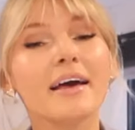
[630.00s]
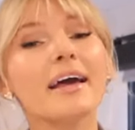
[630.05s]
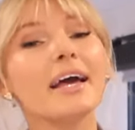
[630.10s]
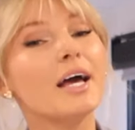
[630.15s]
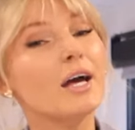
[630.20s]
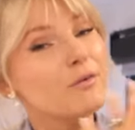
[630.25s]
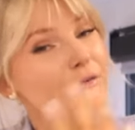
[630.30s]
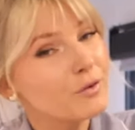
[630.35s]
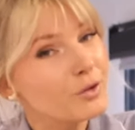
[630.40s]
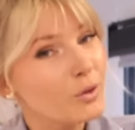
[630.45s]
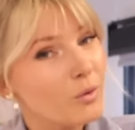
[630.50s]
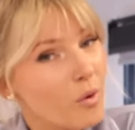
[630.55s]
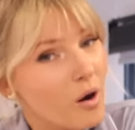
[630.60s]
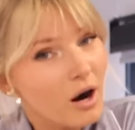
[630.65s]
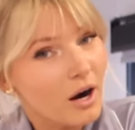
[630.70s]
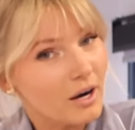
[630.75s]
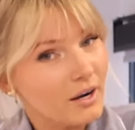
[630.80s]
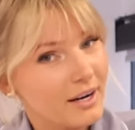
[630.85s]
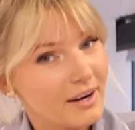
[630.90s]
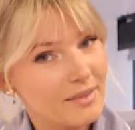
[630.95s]
if you
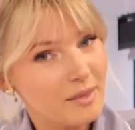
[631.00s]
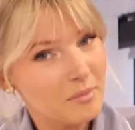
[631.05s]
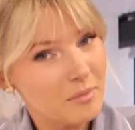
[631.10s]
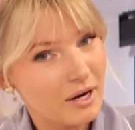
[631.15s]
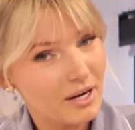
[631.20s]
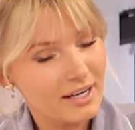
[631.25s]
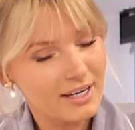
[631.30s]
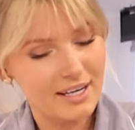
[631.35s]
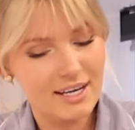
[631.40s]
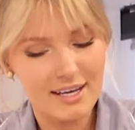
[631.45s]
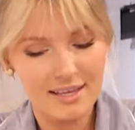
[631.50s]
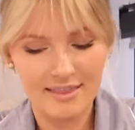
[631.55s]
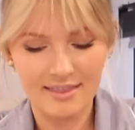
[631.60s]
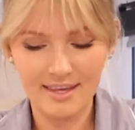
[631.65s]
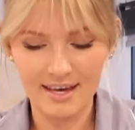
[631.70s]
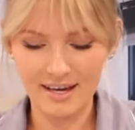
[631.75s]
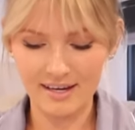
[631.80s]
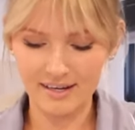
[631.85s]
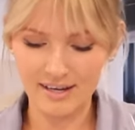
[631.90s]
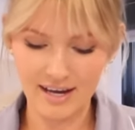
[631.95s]
are in the market,
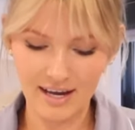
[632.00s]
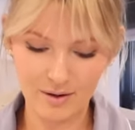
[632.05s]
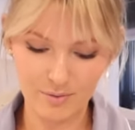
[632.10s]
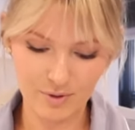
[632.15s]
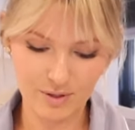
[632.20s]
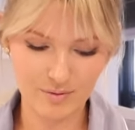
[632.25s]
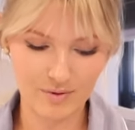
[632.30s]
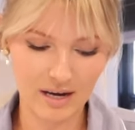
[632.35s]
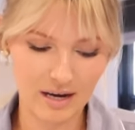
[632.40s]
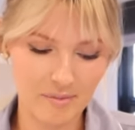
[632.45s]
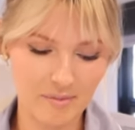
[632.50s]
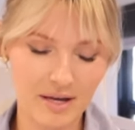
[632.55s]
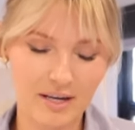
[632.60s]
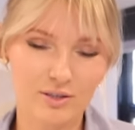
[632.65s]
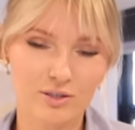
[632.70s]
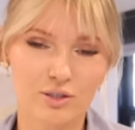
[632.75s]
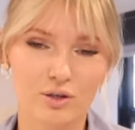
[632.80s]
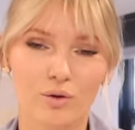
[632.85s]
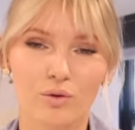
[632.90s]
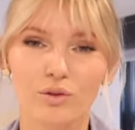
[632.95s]
then I would
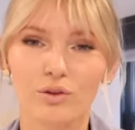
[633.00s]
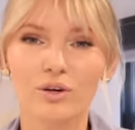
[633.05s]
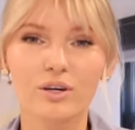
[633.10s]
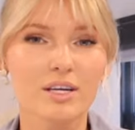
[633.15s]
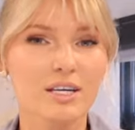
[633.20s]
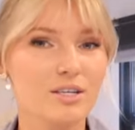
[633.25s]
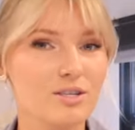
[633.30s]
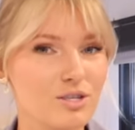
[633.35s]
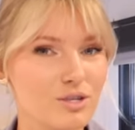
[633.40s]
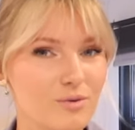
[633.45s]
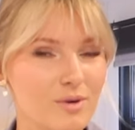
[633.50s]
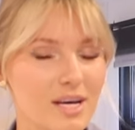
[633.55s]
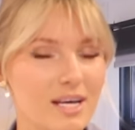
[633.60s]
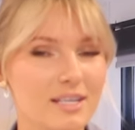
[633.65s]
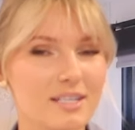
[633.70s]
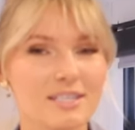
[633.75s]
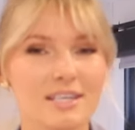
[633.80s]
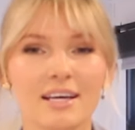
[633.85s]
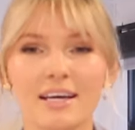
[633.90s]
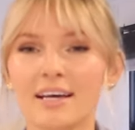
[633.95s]
recommend, you know, look into
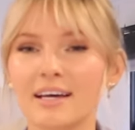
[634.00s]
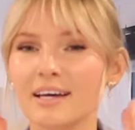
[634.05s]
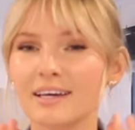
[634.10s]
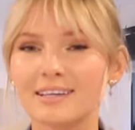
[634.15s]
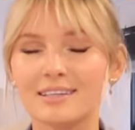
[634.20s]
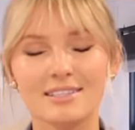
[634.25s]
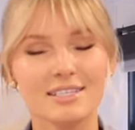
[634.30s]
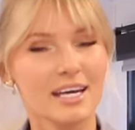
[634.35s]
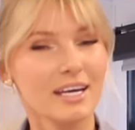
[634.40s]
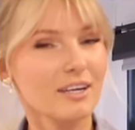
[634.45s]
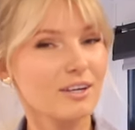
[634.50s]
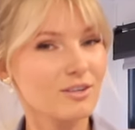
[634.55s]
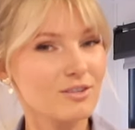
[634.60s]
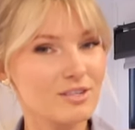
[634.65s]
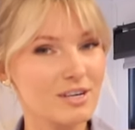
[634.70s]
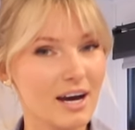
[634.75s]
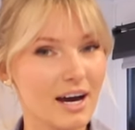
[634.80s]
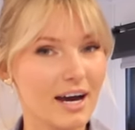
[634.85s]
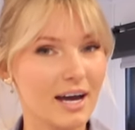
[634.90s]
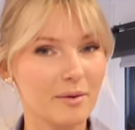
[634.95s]
it, take your
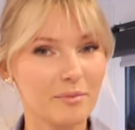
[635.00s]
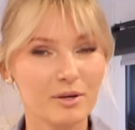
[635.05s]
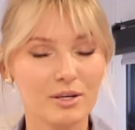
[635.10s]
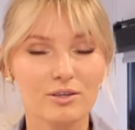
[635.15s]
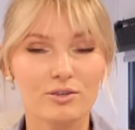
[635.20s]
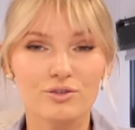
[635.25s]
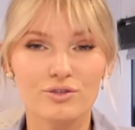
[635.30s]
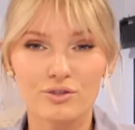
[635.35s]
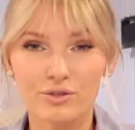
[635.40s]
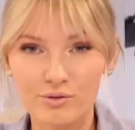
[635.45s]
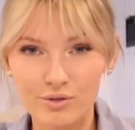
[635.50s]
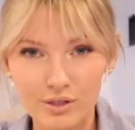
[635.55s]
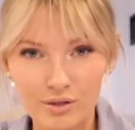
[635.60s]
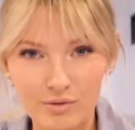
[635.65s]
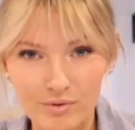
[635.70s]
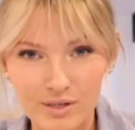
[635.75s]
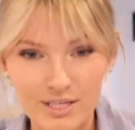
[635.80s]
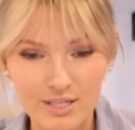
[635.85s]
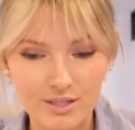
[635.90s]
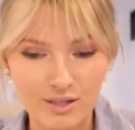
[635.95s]
time, do your
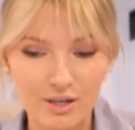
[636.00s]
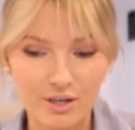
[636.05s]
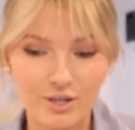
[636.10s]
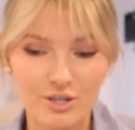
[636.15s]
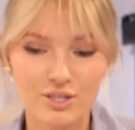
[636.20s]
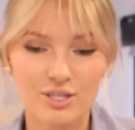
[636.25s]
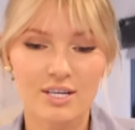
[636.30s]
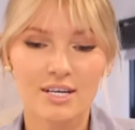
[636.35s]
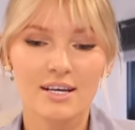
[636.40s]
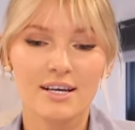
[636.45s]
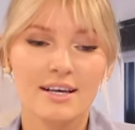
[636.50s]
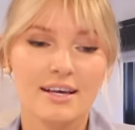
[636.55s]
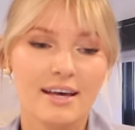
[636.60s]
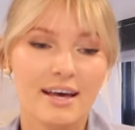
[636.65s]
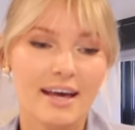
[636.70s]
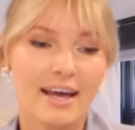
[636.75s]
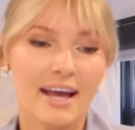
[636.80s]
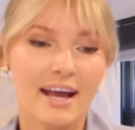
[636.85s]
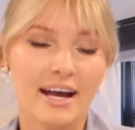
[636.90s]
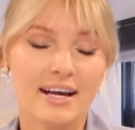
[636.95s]
research,
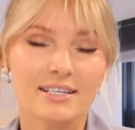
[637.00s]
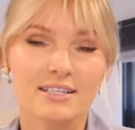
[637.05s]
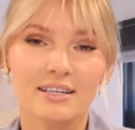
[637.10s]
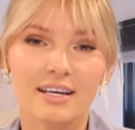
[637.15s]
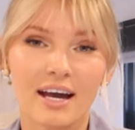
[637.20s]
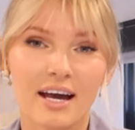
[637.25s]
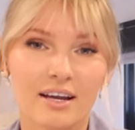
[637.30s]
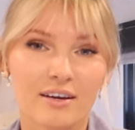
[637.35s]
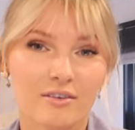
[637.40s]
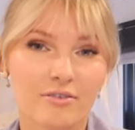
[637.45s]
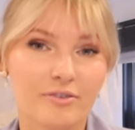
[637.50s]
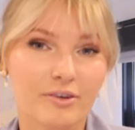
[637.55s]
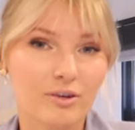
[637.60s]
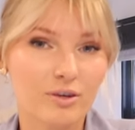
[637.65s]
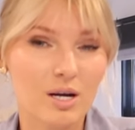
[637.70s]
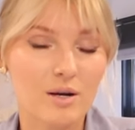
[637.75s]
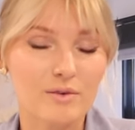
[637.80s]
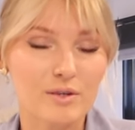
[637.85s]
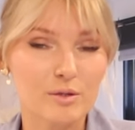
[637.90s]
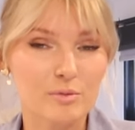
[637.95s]
and again, feel
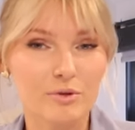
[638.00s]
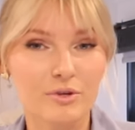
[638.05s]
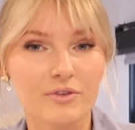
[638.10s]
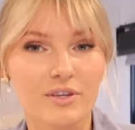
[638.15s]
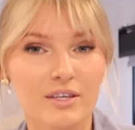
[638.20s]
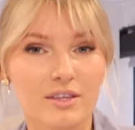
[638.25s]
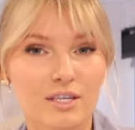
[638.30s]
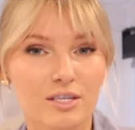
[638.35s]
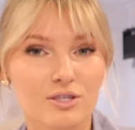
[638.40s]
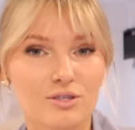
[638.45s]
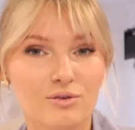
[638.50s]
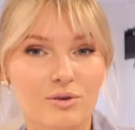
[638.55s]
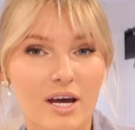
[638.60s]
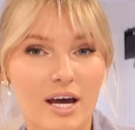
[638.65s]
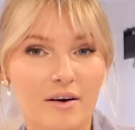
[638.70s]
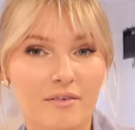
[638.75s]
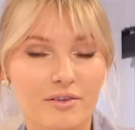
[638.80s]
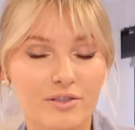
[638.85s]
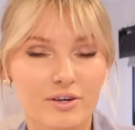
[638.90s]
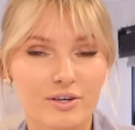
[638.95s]
comfortable that they do
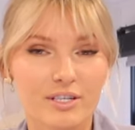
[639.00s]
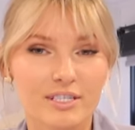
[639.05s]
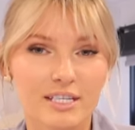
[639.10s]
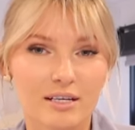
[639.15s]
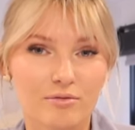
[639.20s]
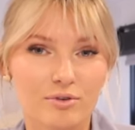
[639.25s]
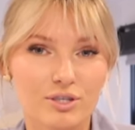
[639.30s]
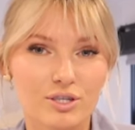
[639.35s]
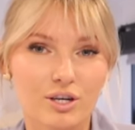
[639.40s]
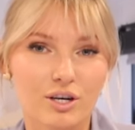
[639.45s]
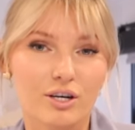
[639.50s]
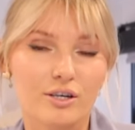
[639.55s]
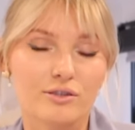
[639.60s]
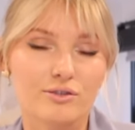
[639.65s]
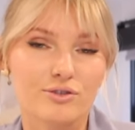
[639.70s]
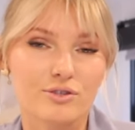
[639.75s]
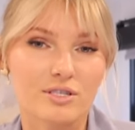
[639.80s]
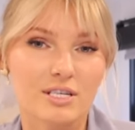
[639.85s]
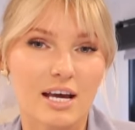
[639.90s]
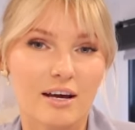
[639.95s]
have a 30-day return. You
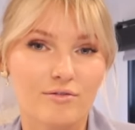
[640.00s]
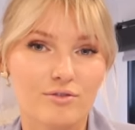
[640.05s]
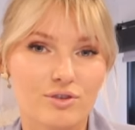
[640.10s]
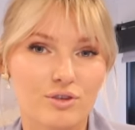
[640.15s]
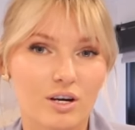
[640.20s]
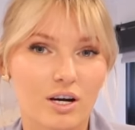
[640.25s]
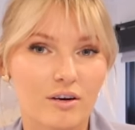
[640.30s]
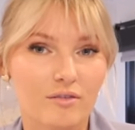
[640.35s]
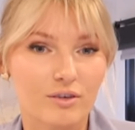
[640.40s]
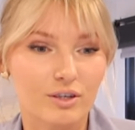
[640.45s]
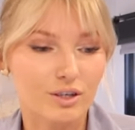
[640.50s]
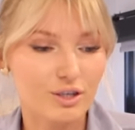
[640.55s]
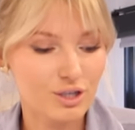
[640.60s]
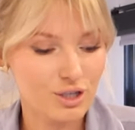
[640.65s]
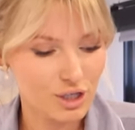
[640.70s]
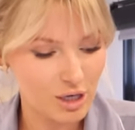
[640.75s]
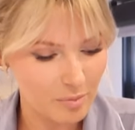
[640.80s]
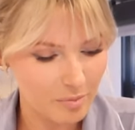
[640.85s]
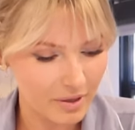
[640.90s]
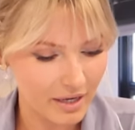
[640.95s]
just have to cover
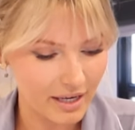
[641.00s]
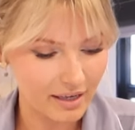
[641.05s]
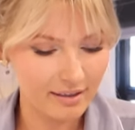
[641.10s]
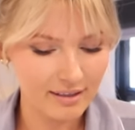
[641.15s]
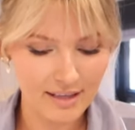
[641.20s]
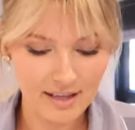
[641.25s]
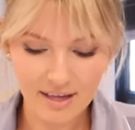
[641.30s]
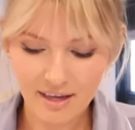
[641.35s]
shipping.